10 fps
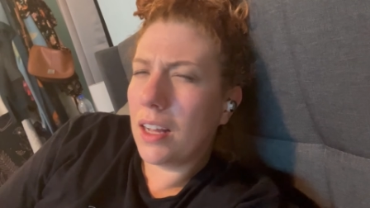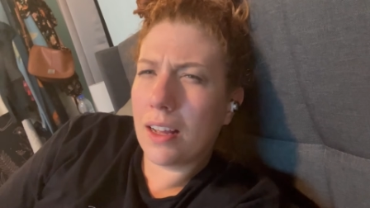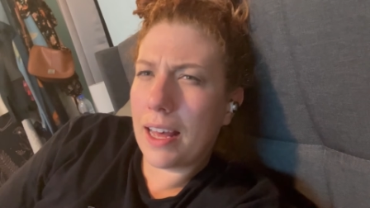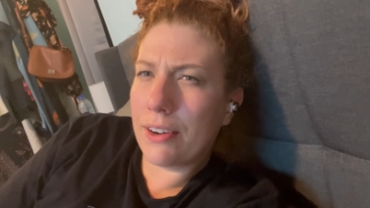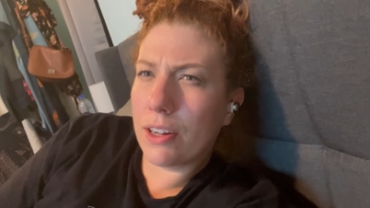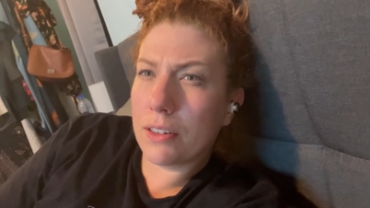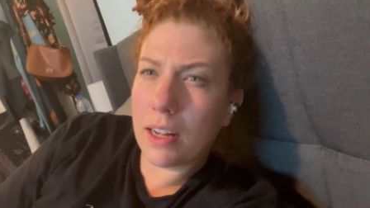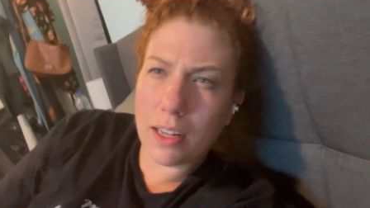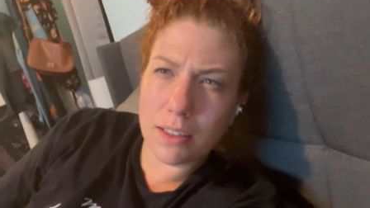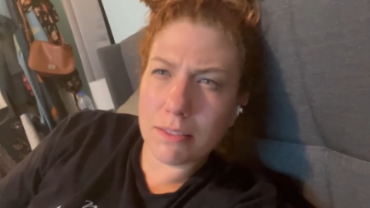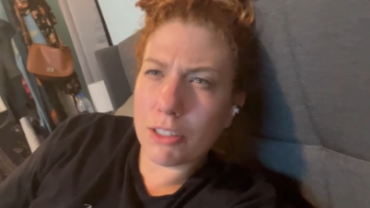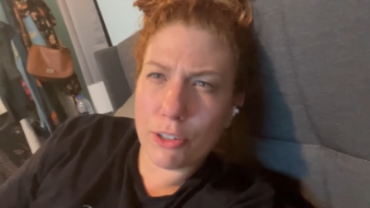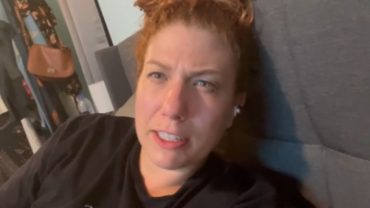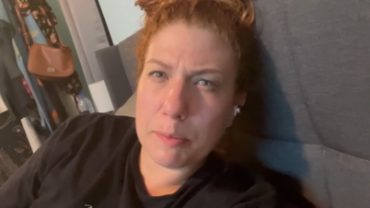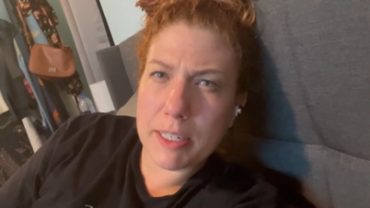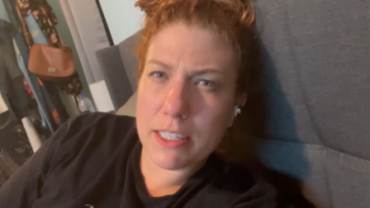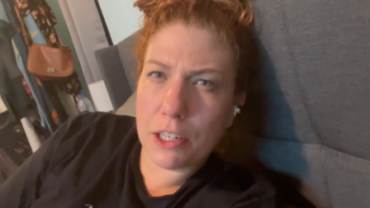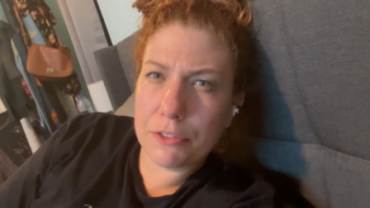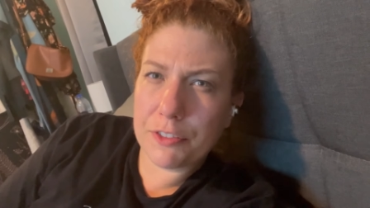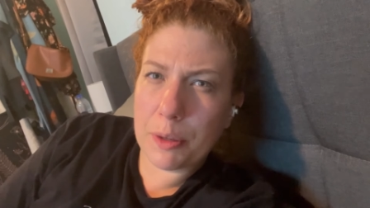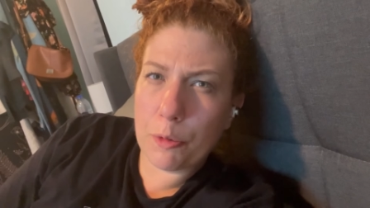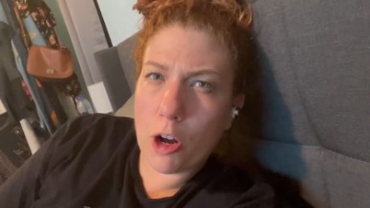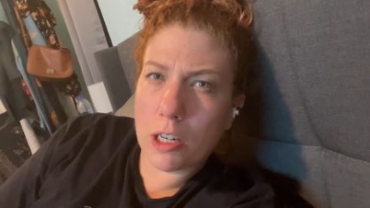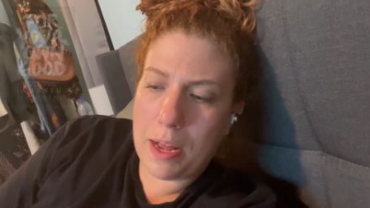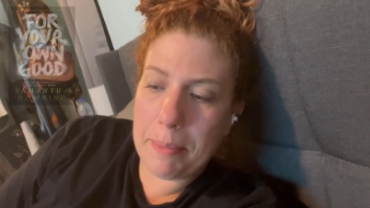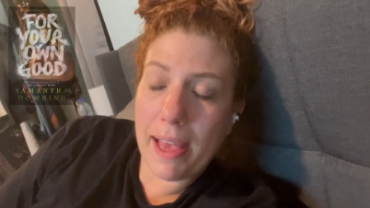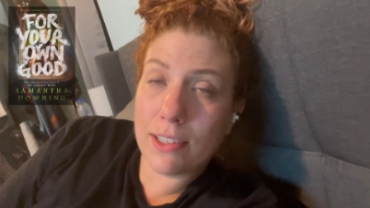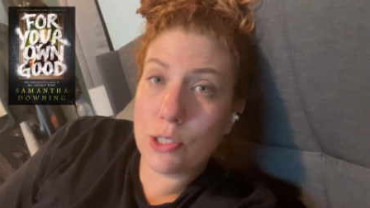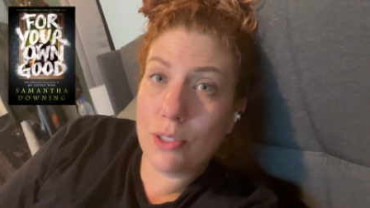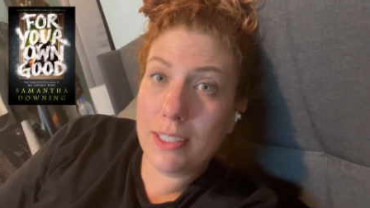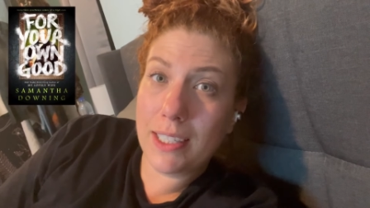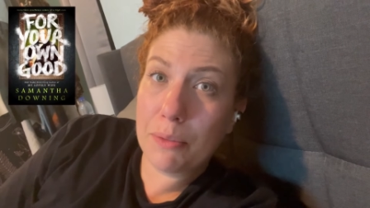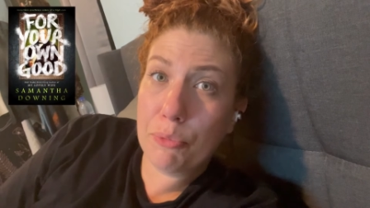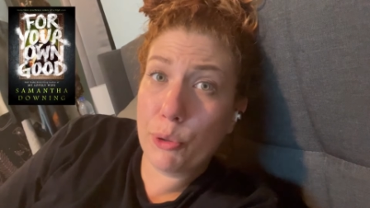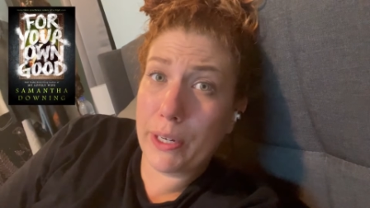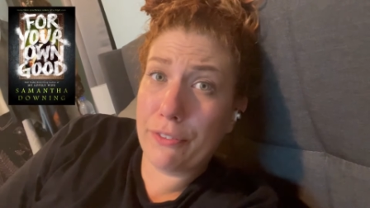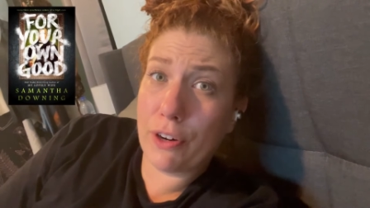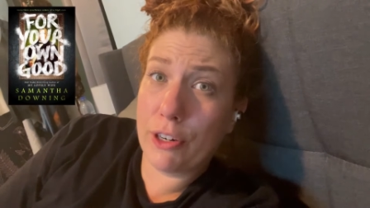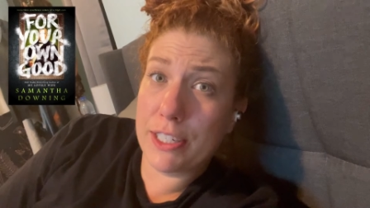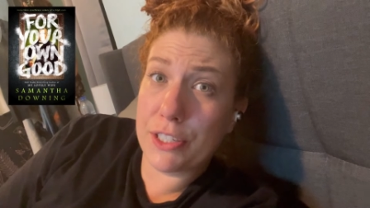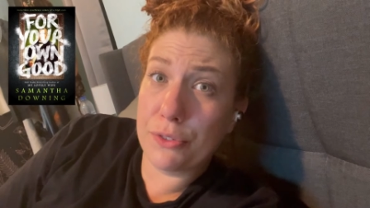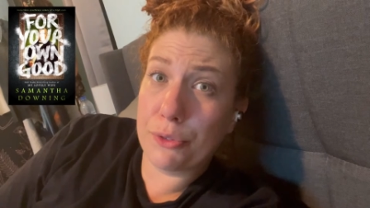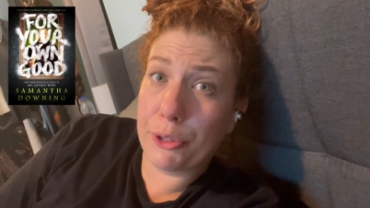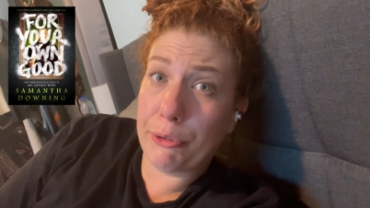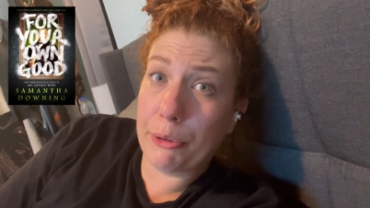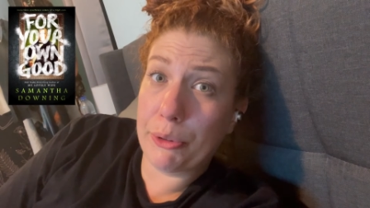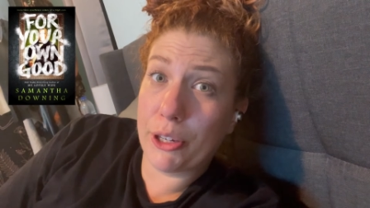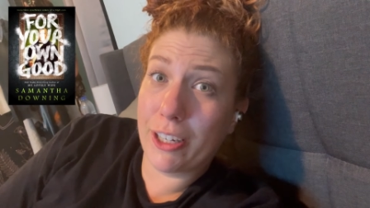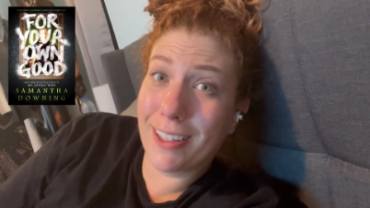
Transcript: I don't know. I'll correct myself if I'm wrong. I'm actually pretty far into For Your Own Good.